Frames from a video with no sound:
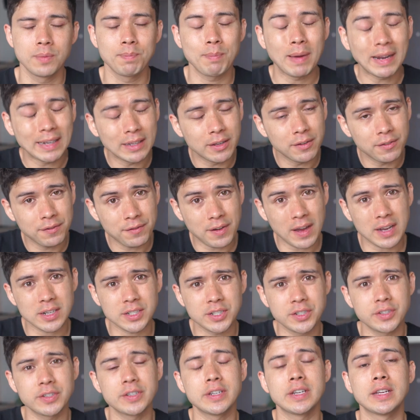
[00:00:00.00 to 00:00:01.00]

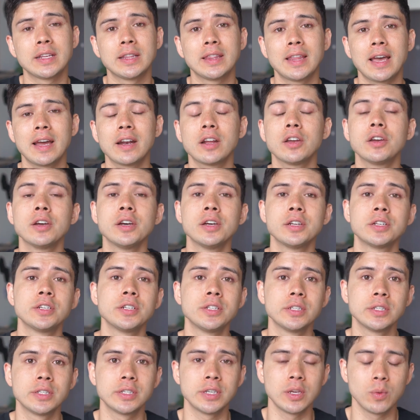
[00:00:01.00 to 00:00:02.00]
manufacturing that
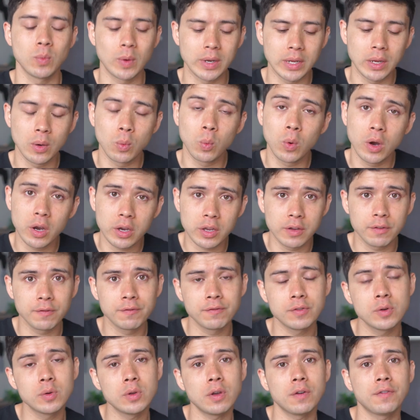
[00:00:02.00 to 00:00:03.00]
urgency when you're working
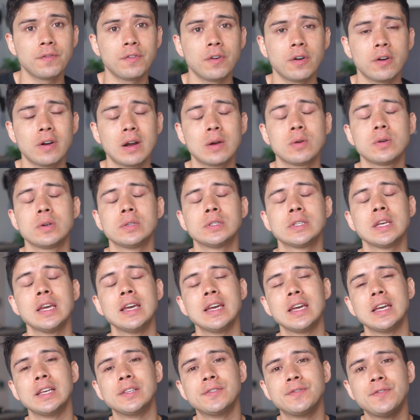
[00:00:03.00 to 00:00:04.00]
through your 4 hours
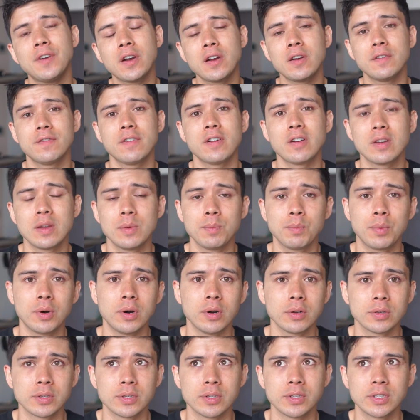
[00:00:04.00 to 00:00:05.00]
is very
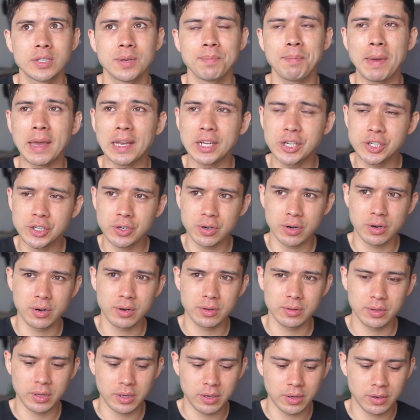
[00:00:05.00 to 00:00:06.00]
important to make
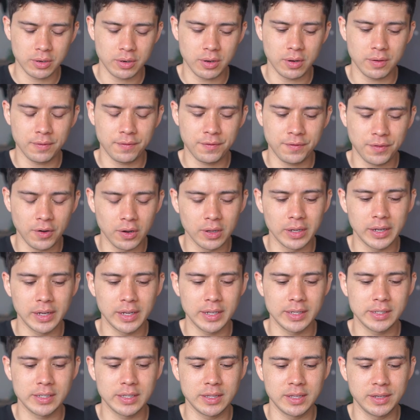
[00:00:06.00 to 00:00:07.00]
sure that you're not falling
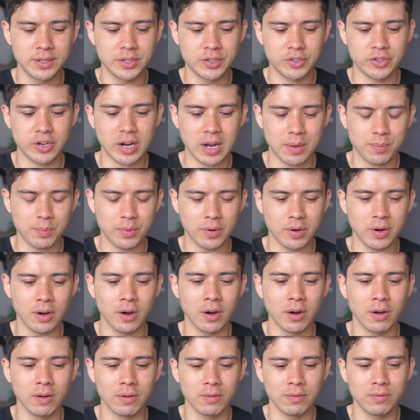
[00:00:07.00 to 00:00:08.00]
into this trap
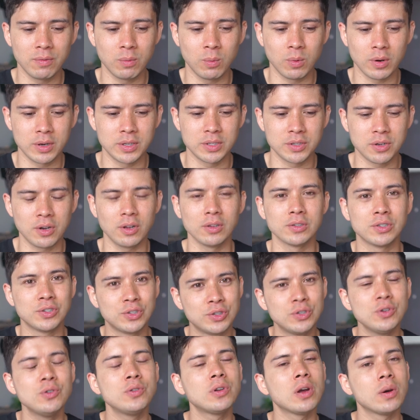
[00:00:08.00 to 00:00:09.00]
of what is called
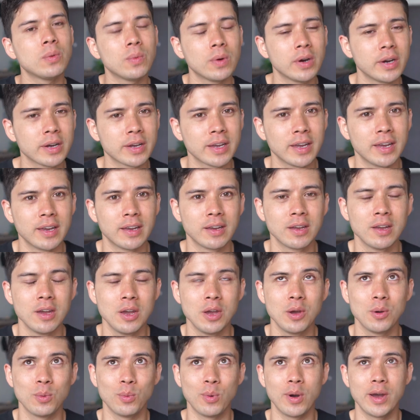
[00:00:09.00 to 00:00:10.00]
pseudo working,
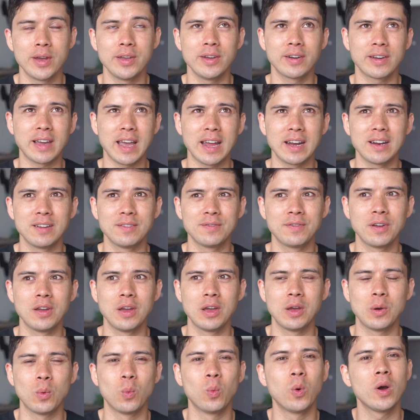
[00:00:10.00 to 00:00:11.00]
where you're kind of
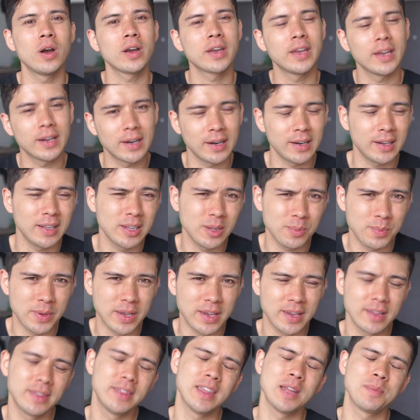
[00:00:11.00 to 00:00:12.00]
working a little
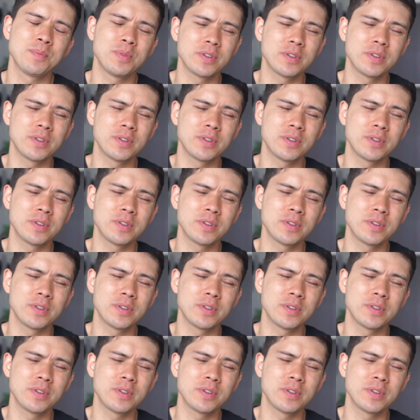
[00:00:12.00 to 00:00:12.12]
bit, then